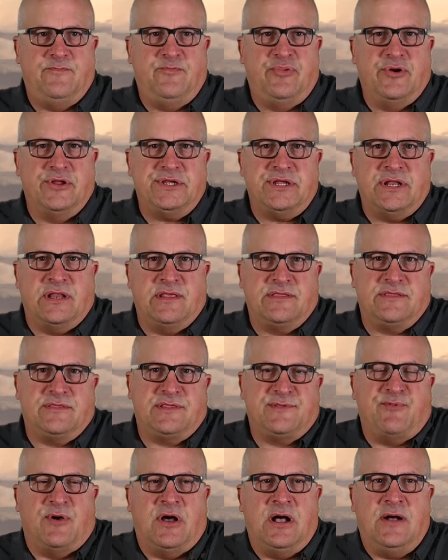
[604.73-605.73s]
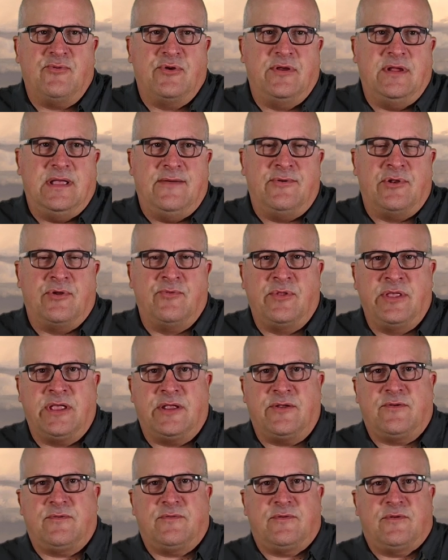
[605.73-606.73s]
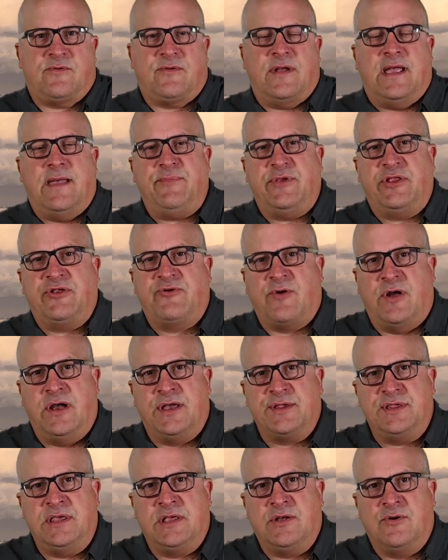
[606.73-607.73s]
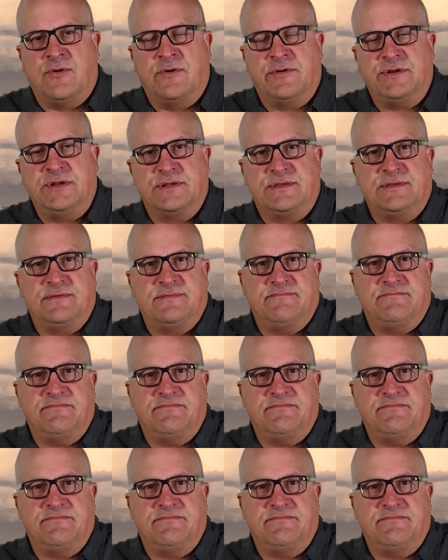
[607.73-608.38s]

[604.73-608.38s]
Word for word: put you in a spot where you're having a really crappy crossing or just